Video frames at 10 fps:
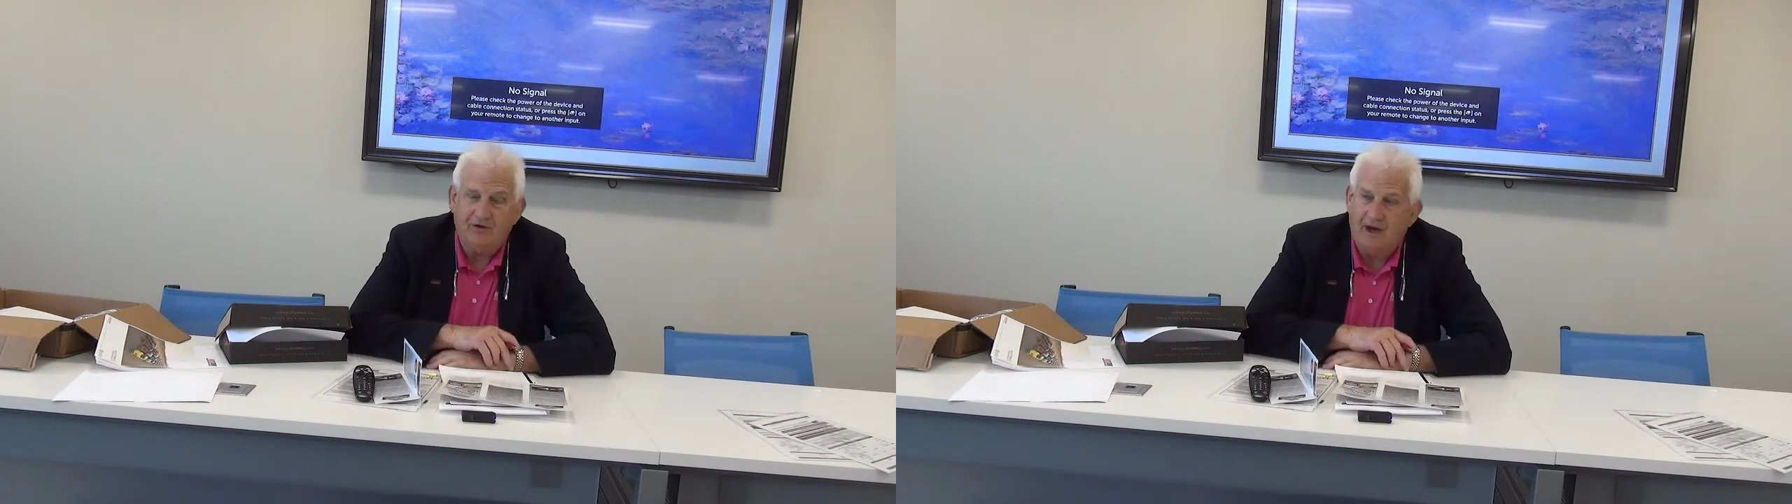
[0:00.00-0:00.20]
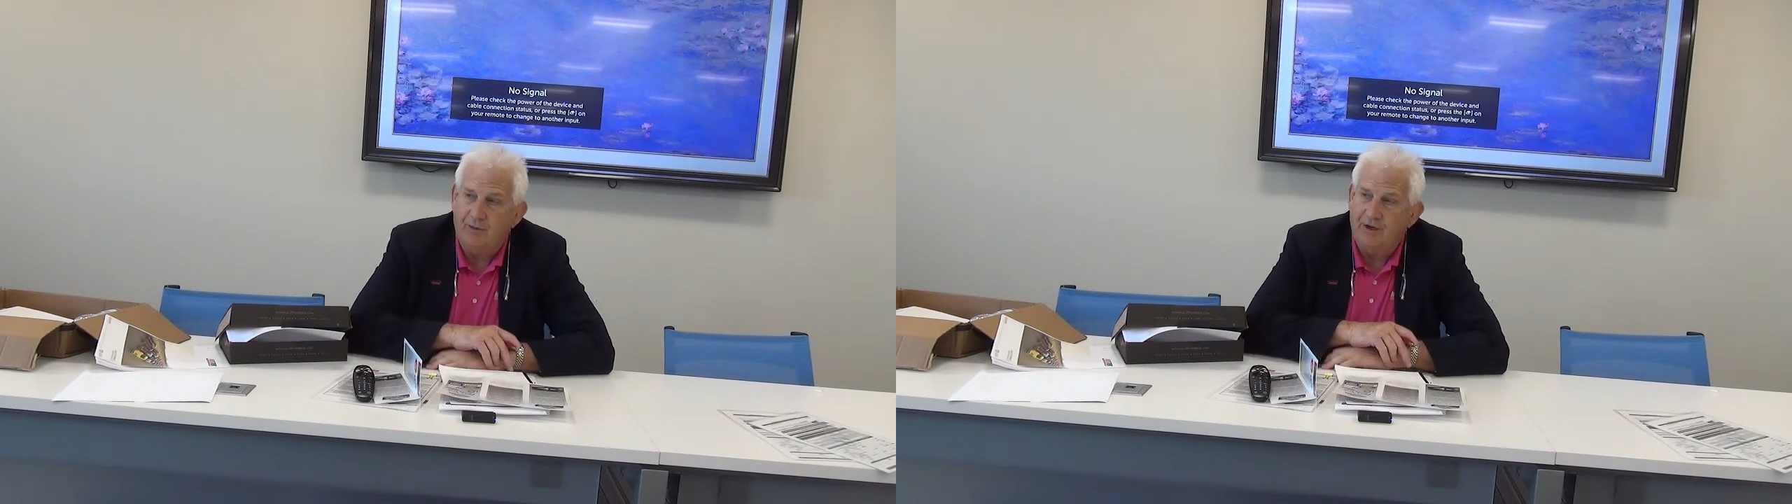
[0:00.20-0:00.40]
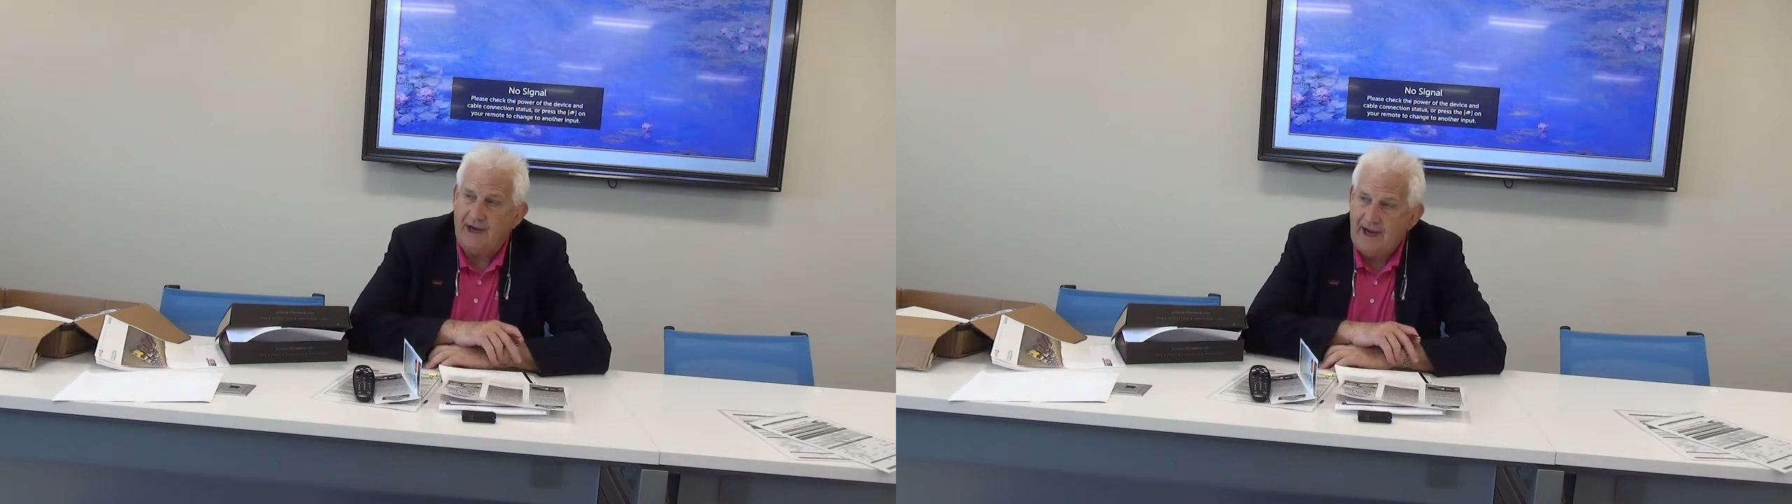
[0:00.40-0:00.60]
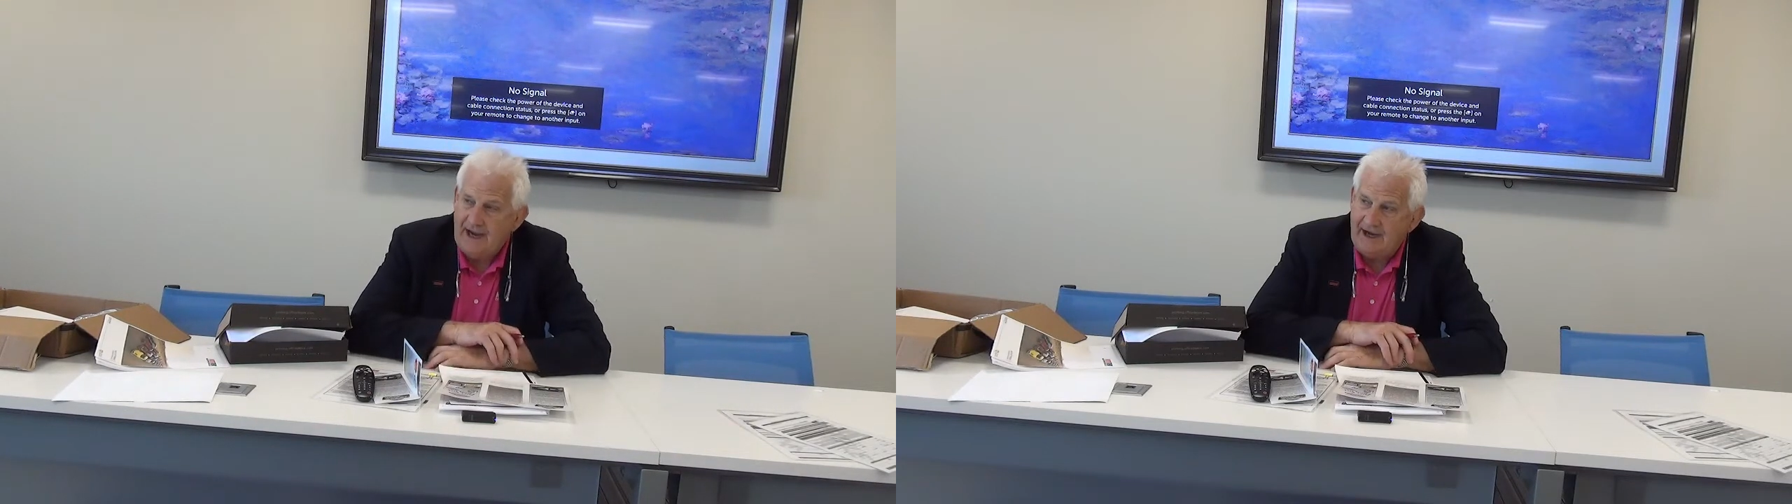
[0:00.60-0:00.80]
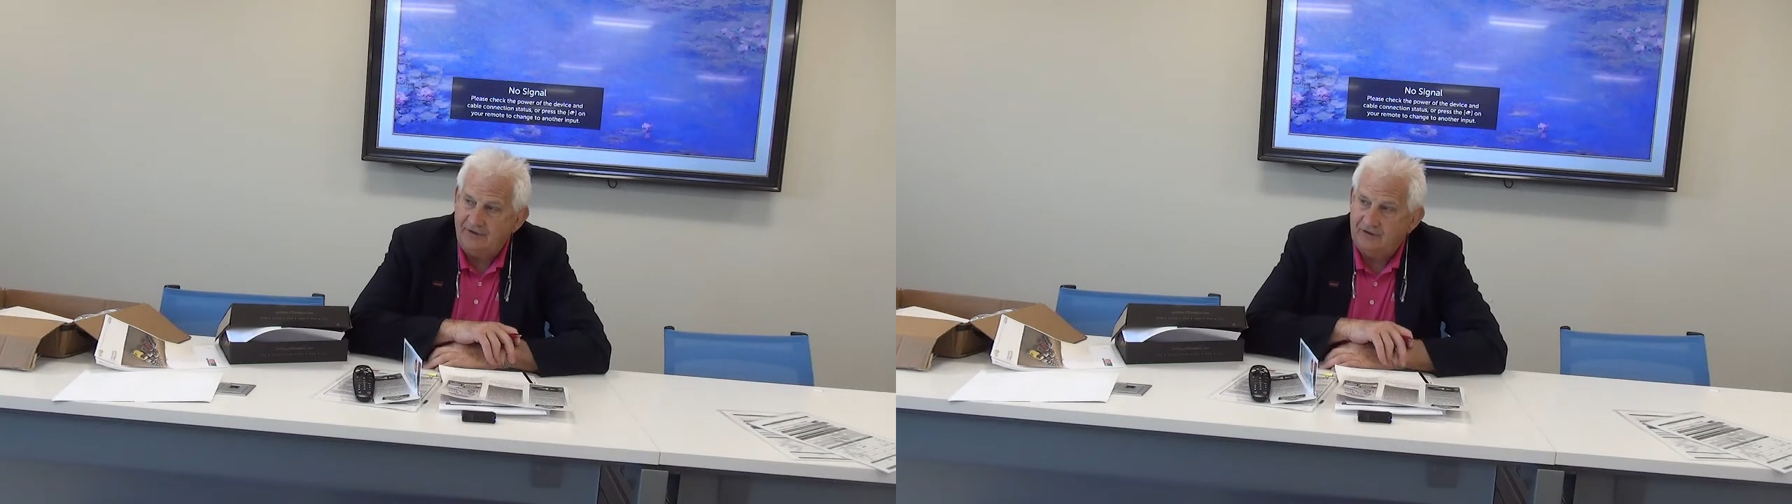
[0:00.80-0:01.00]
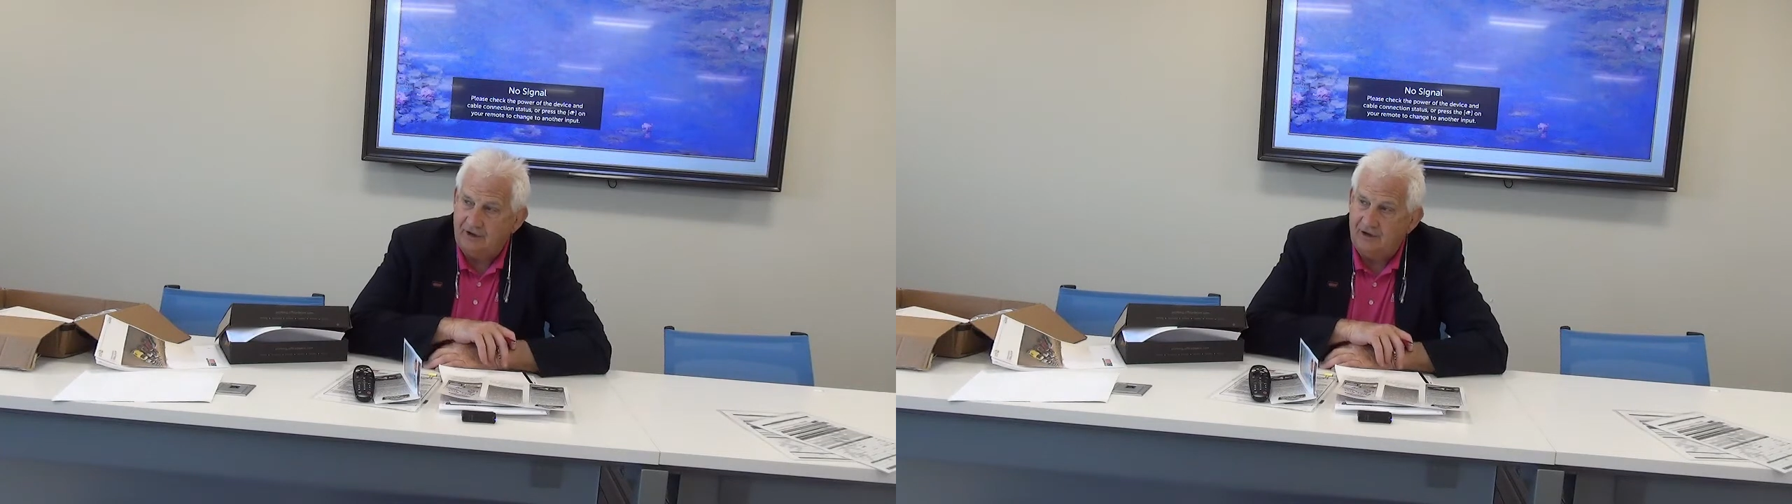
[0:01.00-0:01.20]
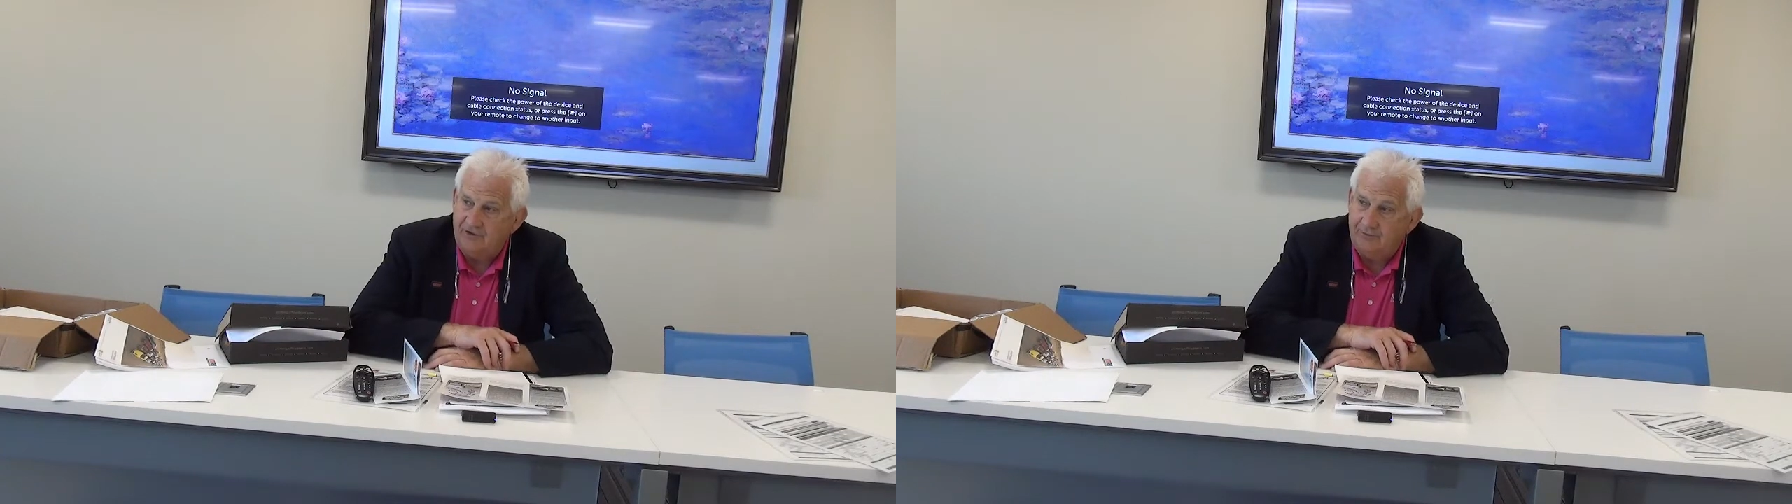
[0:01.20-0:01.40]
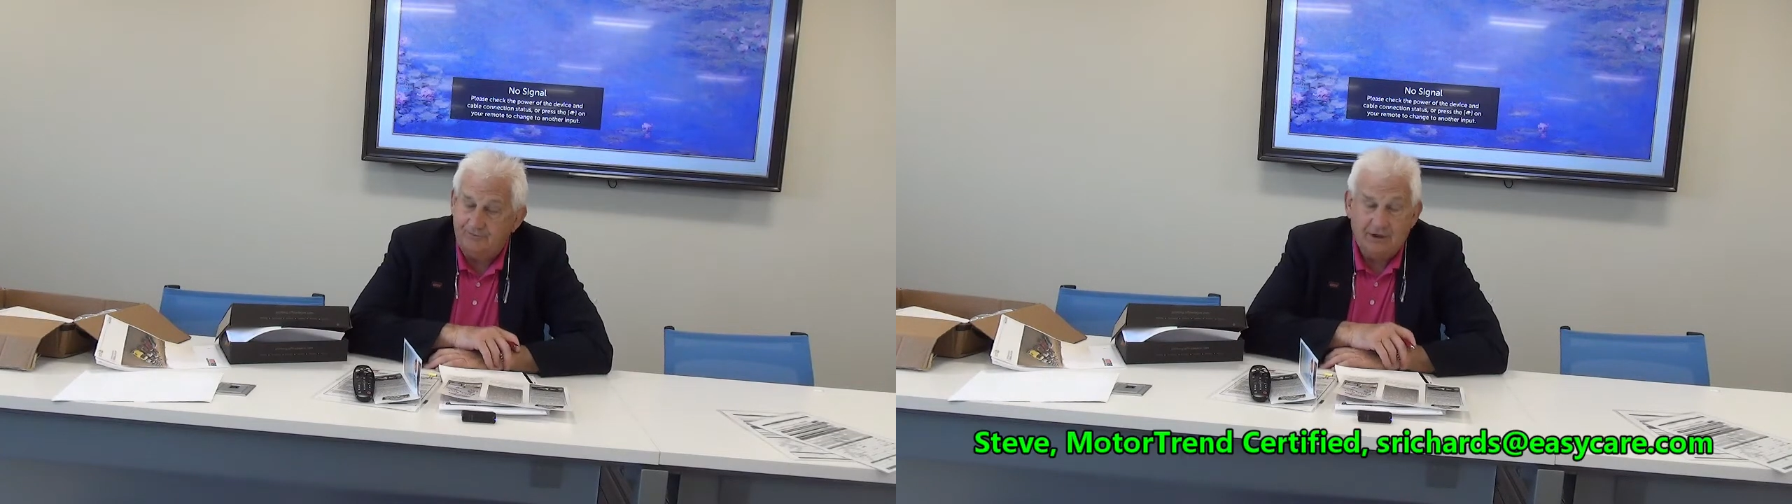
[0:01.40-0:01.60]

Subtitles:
I would ask is,